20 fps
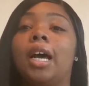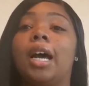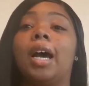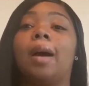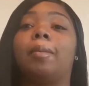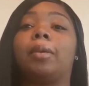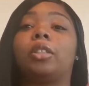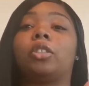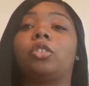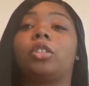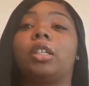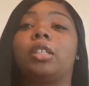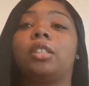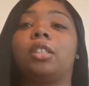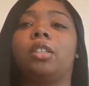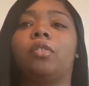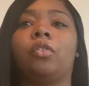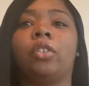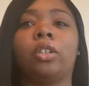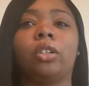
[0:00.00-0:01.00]
I'm going to get straight into
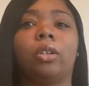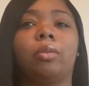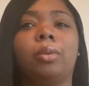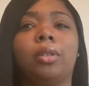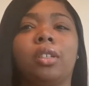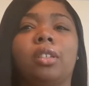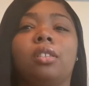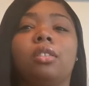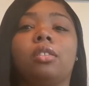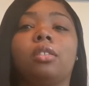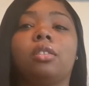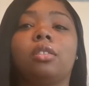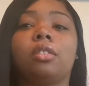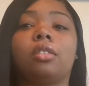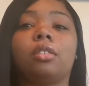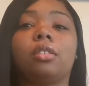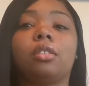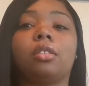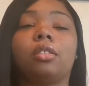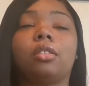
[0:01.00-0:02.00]
the video
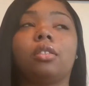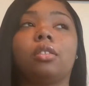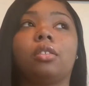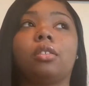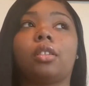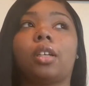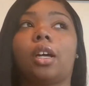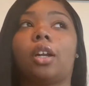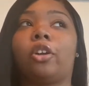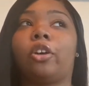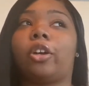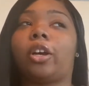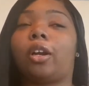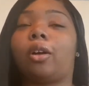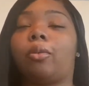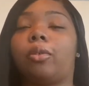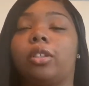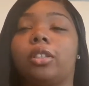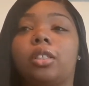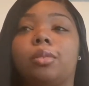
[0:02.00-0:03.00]
because I know y'all
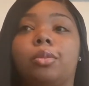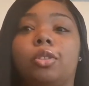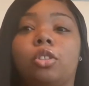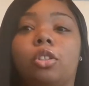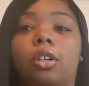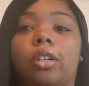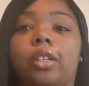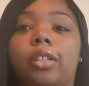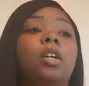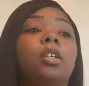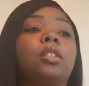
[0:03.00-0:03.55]
don't want to see me talking.